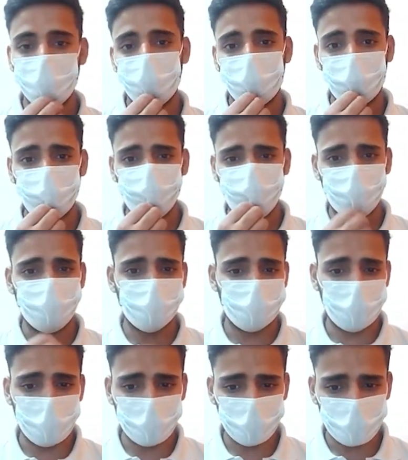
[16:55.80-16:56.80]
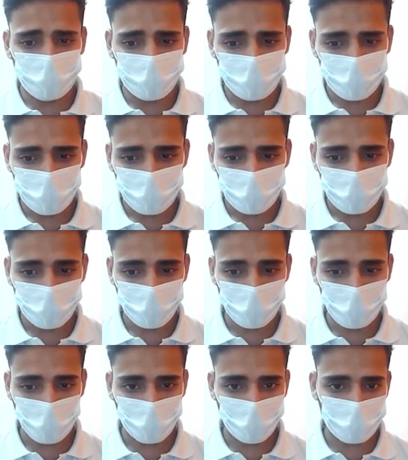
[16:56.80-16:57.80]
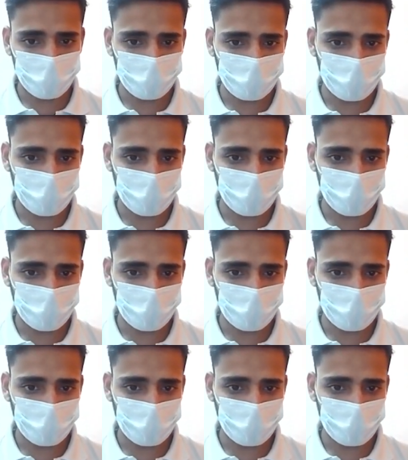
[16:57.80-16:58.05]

And after that what will happen?